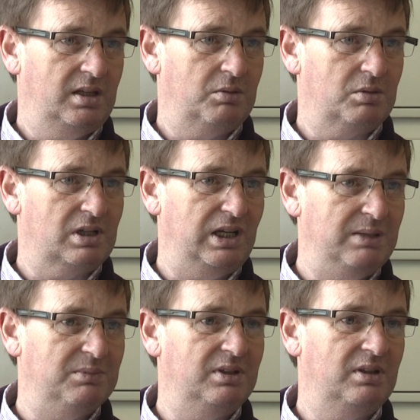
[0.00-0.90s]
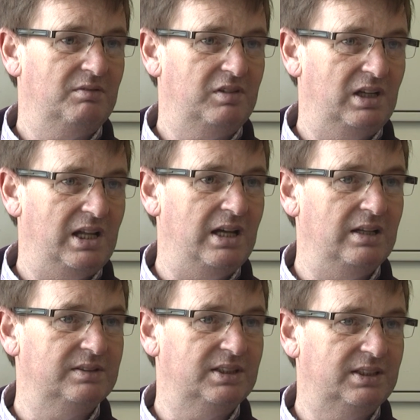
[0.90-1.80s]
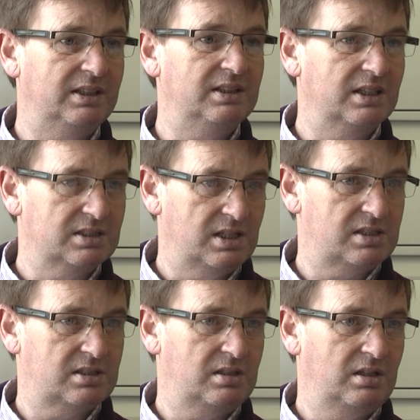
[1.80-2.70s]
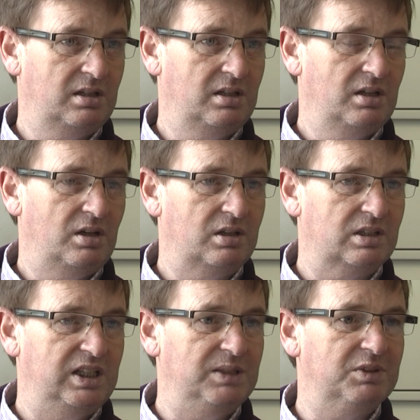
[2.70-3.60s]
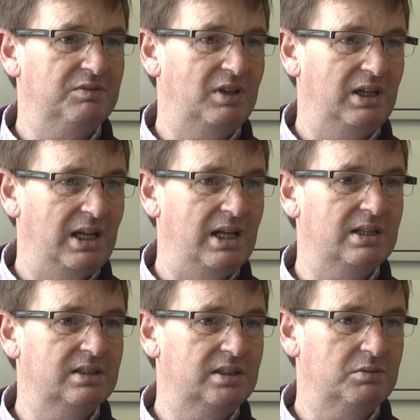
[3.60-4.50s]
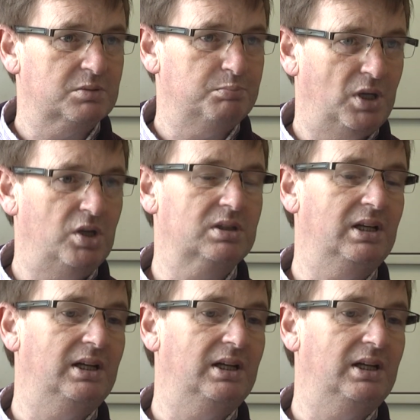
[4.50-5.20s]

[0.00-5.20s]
They were claiming for land that didn't exist, or claiming for land that was bog